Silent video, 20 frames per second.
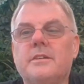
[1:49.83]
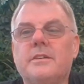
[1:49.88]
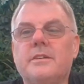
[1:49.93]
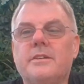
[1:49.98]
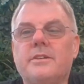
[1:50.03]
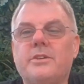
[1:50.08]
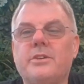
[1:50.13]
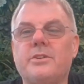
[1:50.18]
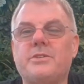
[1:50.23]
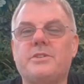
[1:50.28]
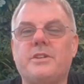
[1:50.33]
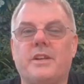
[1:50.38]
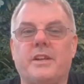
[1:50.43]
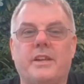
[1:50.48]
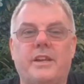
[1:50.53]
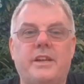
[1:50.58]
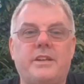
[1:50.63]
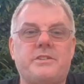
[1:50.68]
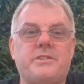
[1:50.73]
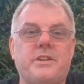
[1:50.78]
Using the
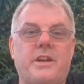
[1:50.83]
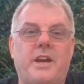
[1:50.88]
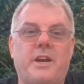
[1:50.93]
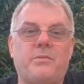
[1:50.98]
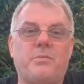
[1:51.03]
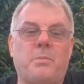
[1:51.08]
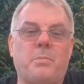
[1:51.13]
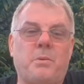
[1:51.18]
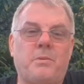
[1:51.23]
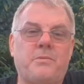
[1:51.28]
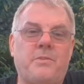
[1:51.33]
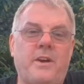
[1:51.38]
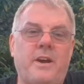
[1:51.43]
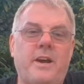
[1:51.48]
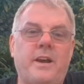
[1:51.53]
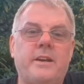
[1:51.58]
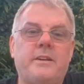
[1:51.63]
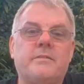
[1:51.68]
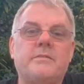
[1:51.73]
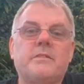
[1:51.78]
lead side will
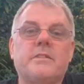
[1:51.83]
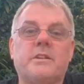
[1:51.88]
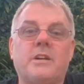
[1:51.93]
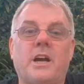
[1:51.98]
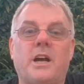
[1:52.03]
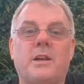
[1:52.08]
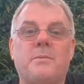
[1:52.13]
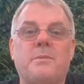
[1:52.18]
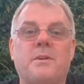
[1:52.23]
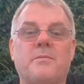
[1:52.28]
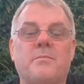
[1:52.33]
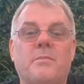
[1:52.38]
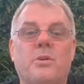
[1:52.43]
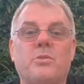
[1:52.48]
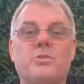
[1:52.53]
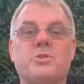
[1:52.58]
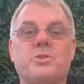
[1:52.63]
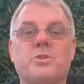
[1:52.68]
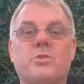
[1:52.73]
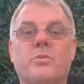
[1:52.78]
provide economy of
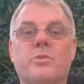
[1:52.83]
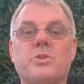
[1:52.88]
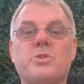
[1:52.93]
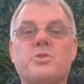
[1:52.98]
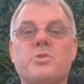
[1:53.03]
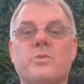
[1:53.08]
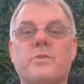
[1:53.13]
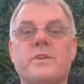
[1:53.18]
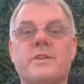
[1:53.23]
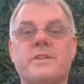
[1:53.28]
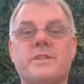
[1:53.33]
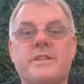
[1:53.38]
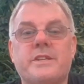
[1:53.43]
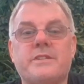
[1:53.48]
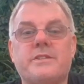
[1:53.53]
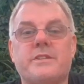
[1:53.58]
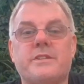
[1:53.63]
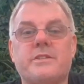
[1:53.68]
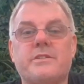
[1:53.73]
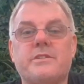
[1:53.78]
motion or a shortened
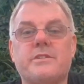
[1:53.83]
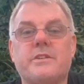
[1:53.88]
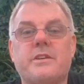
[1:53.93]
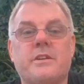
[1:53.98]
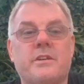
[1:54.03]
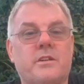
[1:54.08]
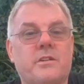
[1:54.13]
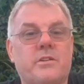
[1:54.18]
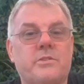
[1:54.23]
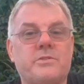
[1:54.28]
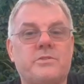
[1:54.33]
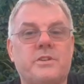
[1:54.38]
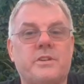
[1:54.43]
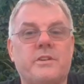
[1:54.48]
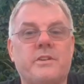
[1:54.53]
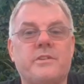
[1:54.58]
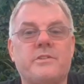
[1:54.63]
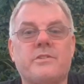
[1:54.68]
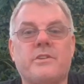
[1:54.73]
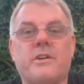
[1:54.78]
distance in closing
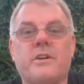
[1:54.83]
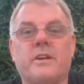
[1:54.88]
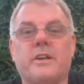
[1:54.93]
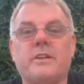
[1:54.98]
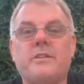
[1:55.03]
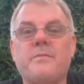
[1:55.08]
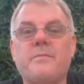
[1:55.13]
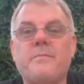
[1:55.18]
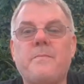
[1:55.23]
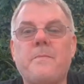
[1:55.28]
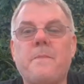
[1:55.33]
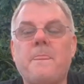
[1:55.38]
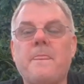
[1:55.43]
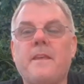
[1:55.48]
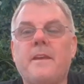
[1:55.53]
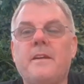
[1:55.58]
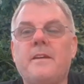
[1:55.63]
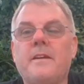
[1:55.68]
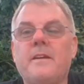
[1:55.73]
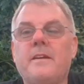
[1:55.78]
the target.
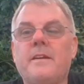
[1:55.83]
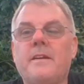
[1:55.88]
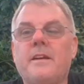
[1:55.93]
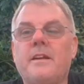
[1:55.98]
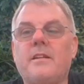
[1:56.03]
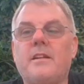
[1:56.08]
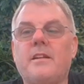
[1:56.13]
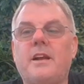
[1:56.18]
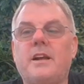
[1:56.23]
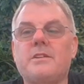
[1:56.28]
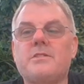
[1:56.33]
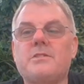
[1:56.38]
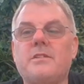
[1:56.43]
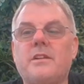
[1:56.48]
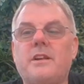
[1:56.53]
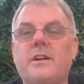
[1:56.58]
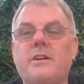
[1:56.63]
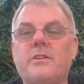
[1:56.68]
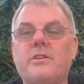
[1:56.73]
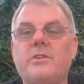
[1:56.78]
It'll also
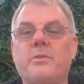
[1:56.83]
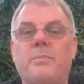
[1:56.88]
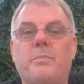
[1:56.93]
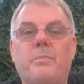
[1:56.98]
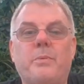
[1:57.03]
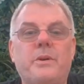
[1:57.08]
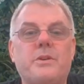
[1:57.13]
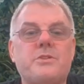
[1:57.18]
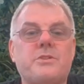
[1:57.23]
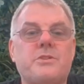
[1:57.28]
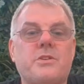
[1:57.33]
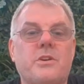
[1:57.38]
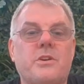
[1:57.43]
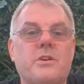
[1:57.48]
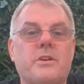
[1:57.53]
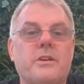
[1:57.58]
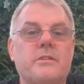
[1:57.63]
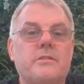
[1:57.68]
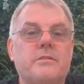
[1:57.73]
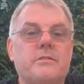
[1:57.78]
allow you to bridge the
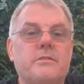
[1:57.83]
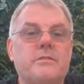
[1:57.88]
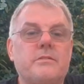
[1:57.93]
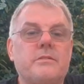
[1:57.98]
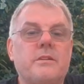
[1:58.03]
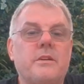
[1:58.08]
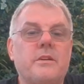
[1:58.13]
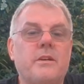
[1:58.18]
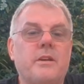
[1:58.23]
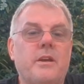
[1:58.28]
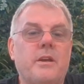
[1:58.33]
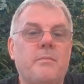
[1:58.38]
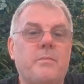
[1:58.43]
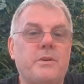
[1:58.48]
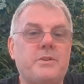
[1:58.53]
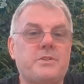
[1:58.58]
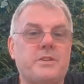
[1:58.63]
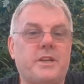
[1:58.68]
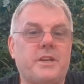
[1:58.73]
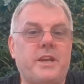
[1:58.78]
target and
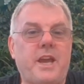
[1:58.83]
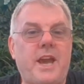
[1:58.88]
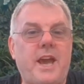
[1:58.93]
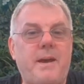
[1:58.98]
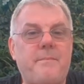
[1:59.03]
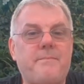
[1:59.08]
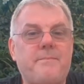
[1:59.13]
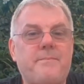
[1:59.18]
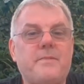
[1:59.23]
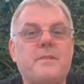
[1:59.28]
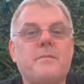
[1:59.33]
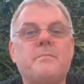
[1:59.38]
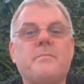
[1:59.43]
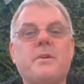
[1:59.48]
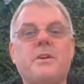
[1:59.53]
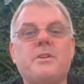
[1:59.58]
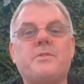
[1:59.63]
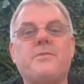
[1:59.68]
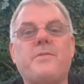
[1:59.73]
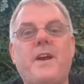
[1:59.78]
bridge the gap
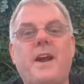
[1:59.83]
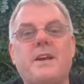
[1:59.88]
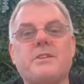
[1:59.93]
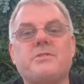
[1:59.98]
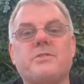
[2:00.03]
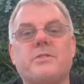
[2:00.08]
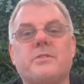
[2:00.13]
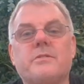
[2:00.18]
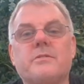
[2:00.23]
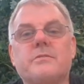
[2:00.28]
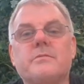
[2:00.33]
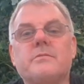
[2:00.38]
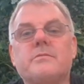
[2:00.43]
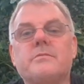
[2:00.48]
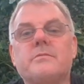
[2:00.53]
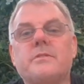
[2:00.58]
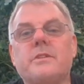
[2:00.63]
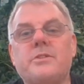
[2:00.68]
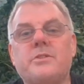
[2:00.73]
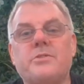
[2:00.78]
much faster
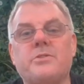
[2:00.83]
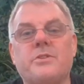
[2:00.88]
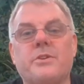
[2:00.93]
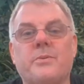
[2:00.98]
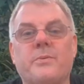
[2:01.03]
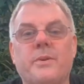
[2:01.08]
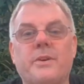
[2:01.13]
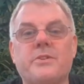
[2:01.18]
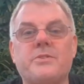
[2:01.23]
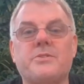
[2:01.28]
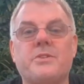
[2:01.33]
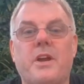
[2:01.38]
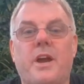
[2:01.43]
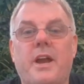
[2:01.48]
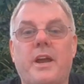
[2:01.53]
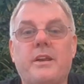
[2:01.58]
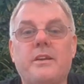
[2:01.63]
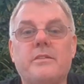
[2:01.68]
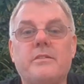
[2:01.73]
than using the rear side,